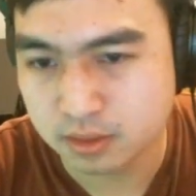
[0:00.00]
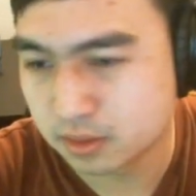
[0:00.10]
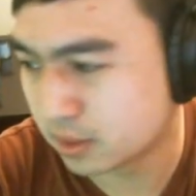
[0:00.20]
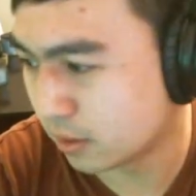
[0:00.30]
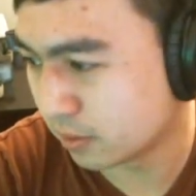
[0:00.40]

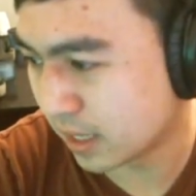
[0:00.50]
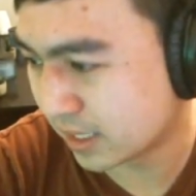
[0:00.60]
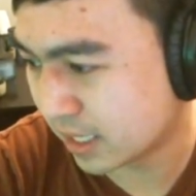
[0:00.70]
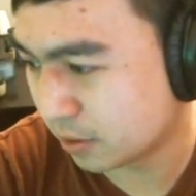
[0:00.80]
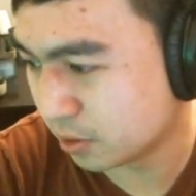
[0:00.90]
So that's
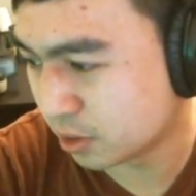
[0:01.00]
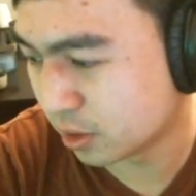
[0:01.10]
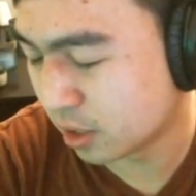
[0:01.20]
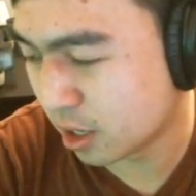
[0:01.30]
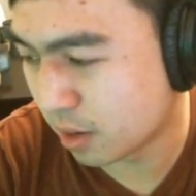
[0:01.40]
how you
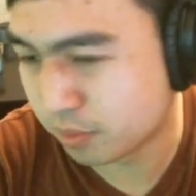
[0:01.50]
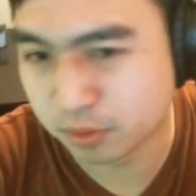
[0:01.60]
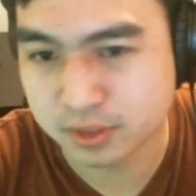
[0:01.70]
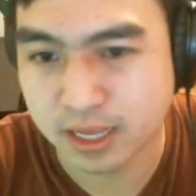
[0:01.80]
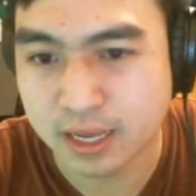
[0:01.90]
should
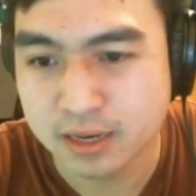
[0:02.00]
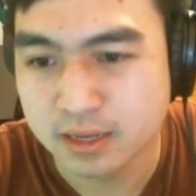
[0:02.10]
approach that.